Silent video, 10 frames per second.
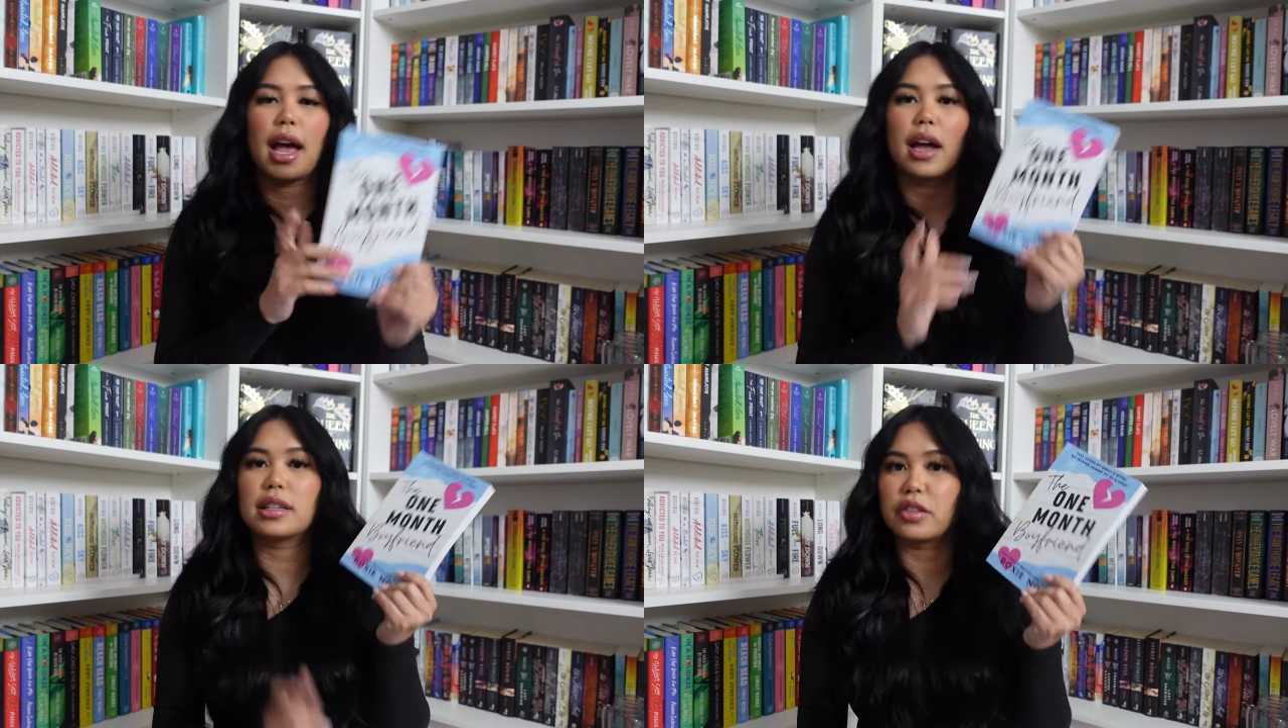
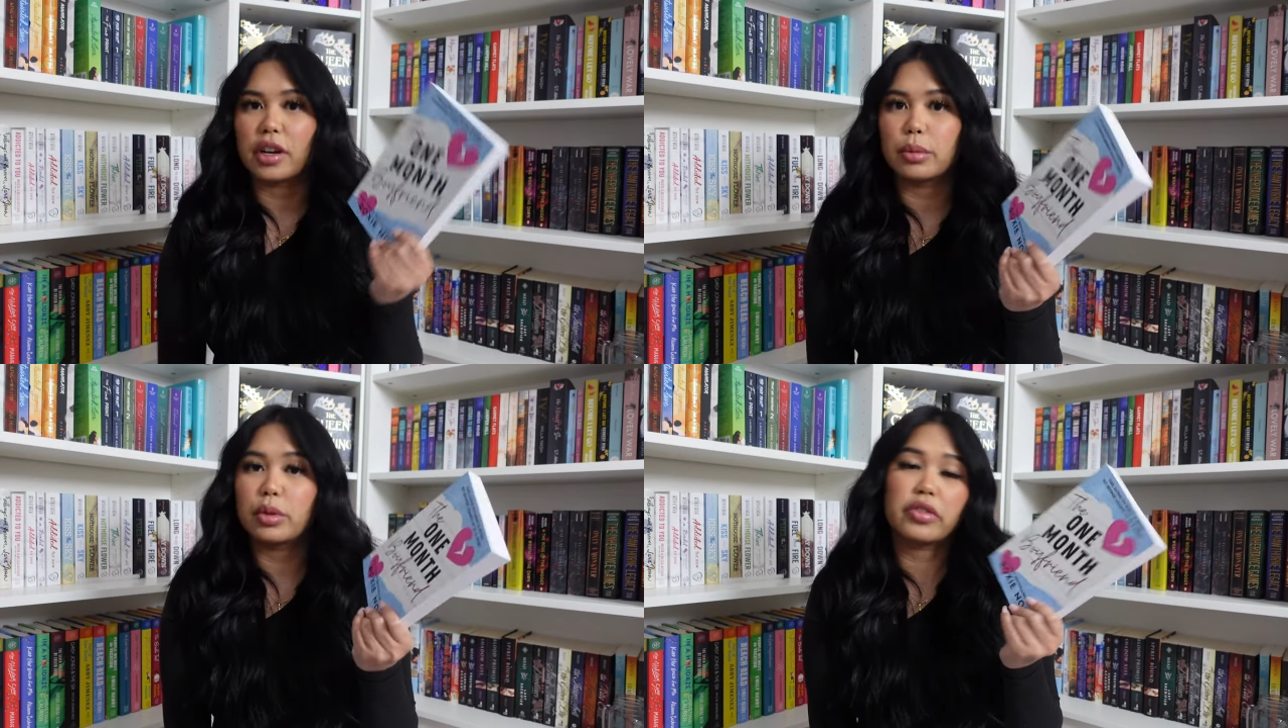and it's
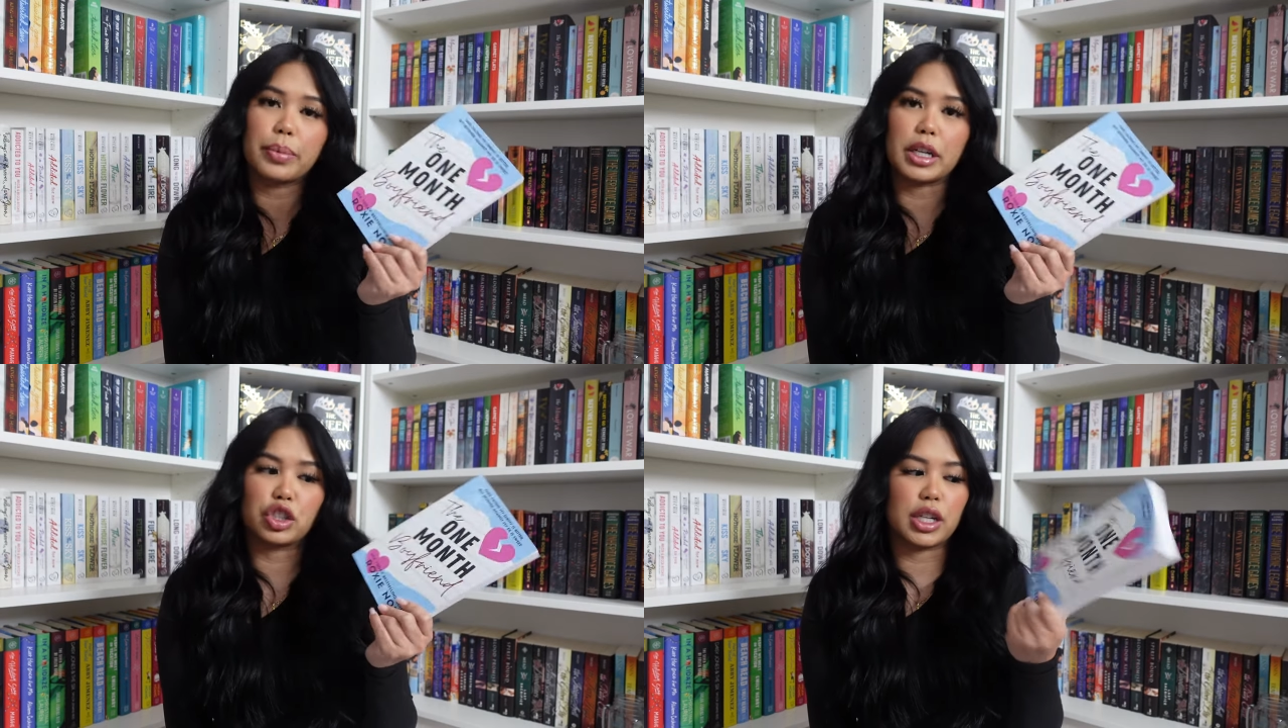available for
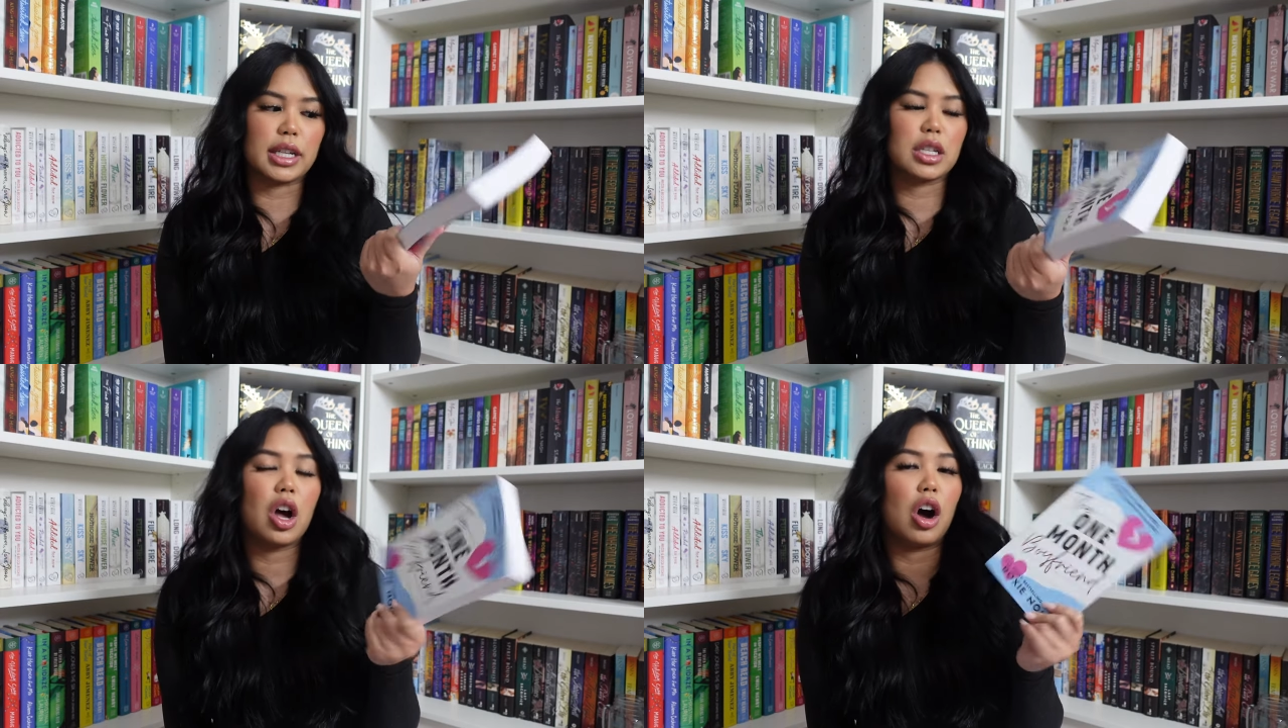
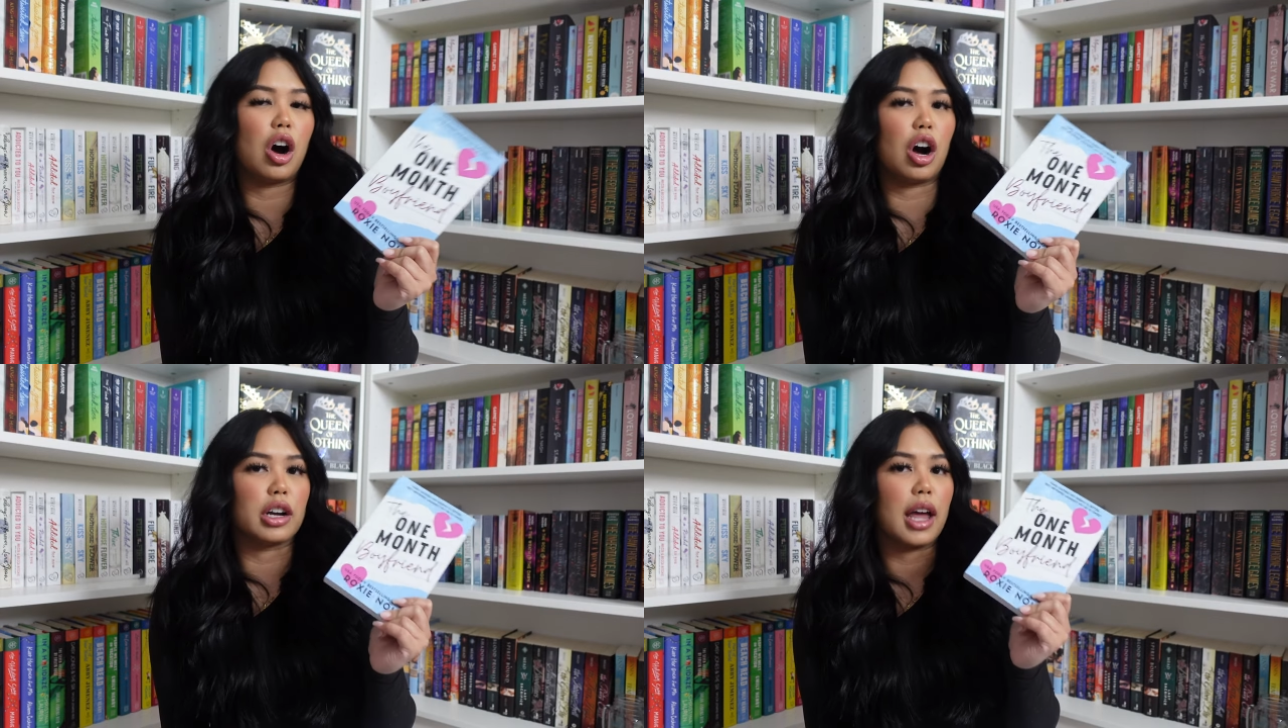purchase
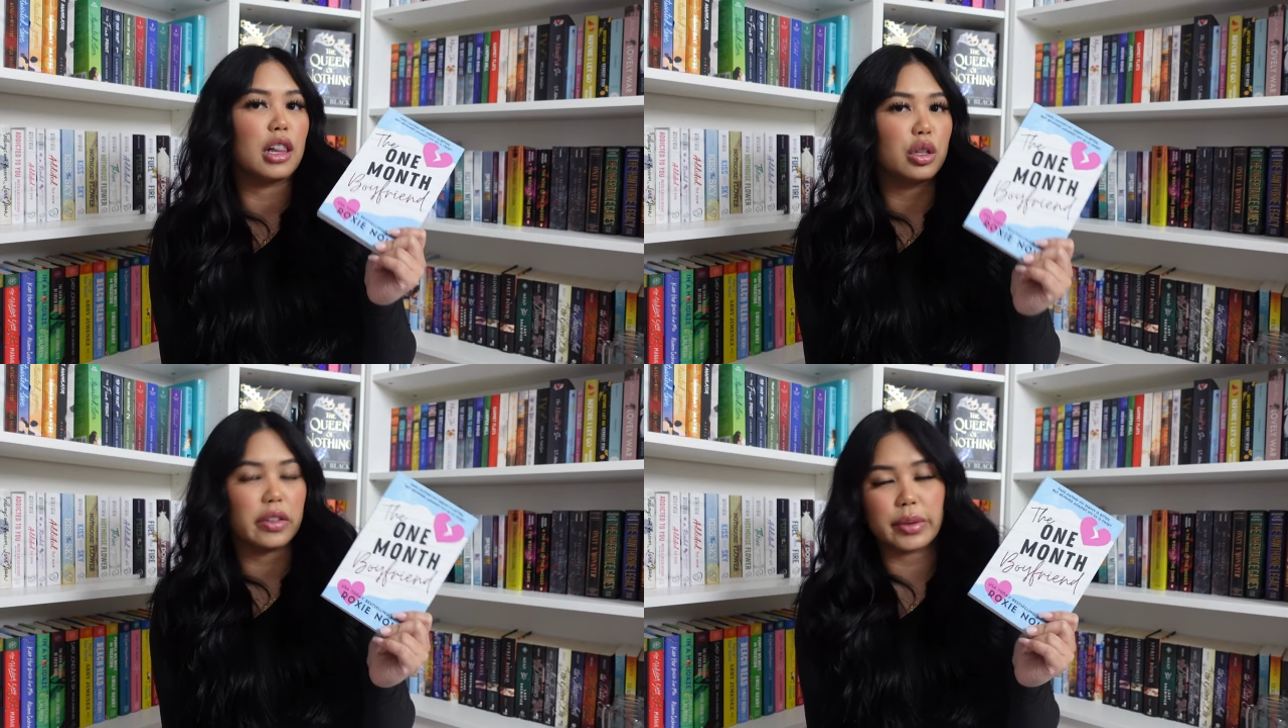on
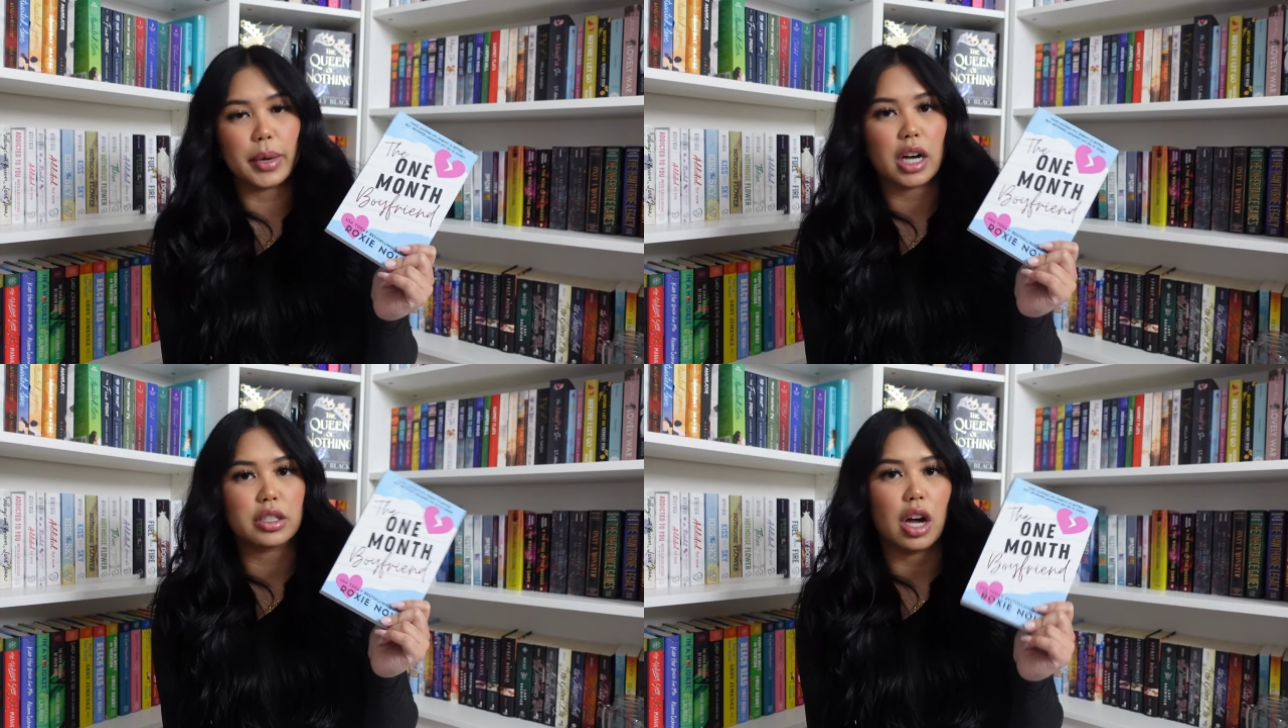
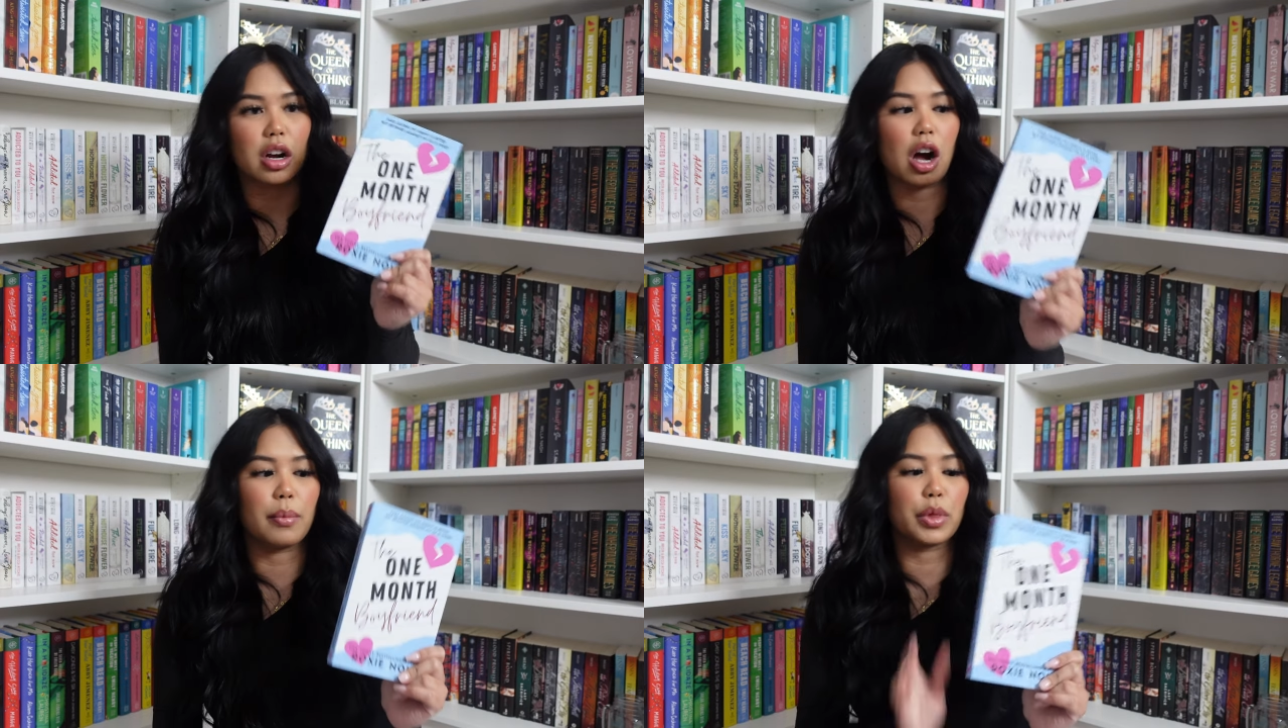
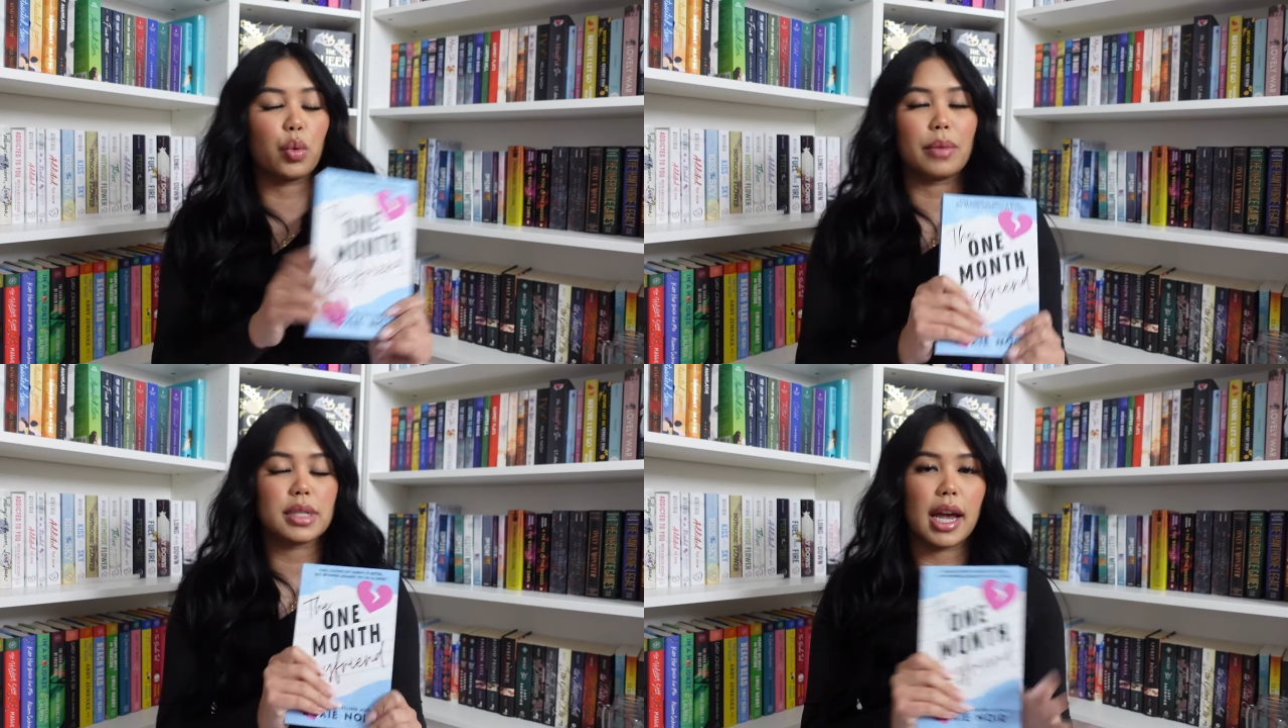hellolovelybox.com, the
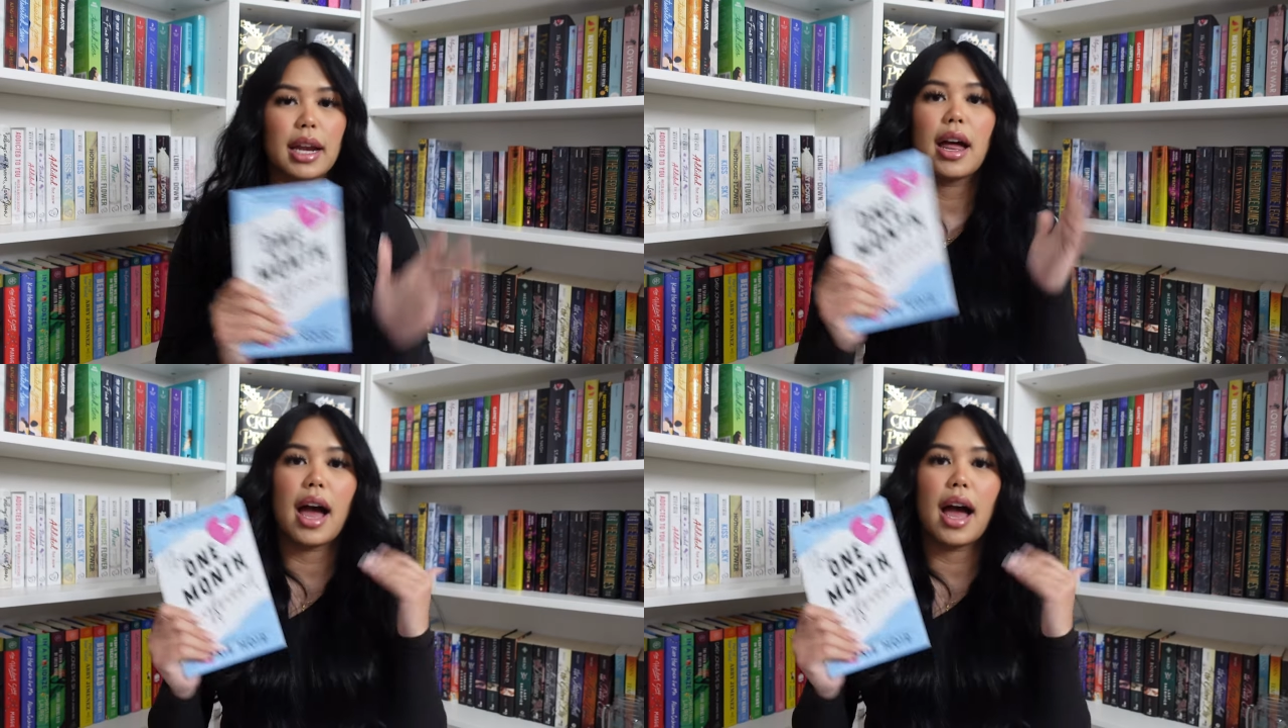website.